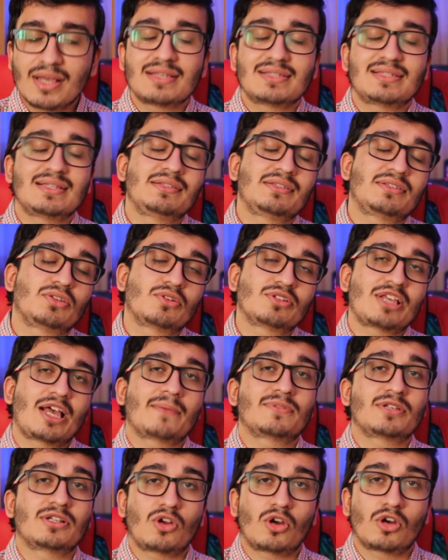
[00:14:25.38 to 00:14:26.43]
since those
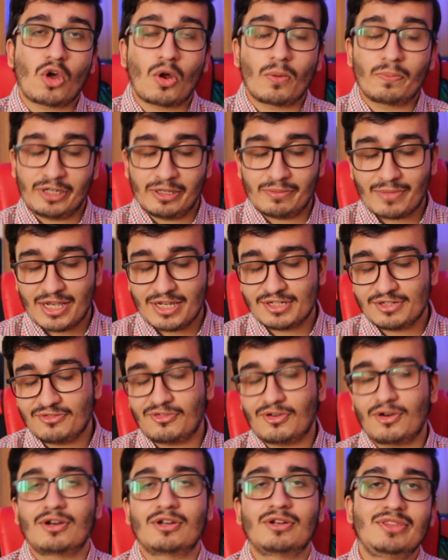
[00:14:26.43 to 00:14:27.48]
apps are not optimized
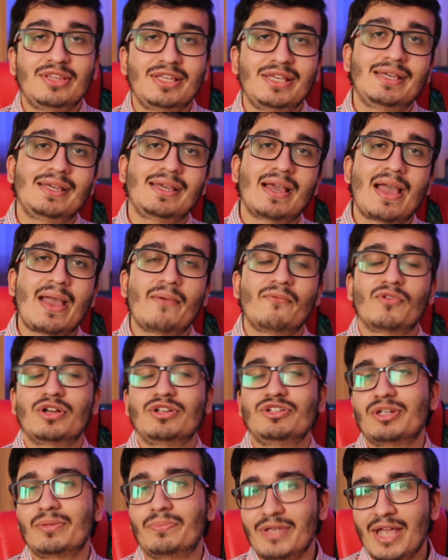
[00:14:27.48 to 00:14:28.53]
for the
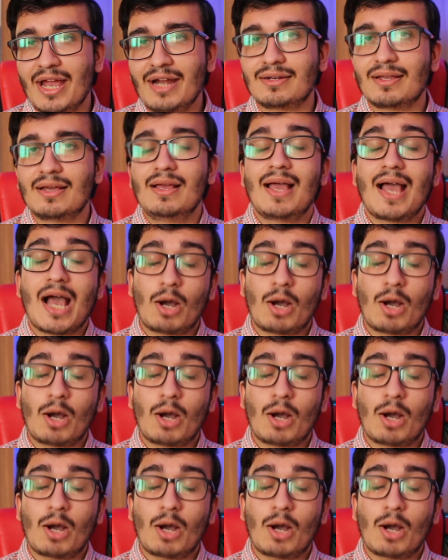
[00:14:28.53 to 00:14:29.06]
M1 chip yet.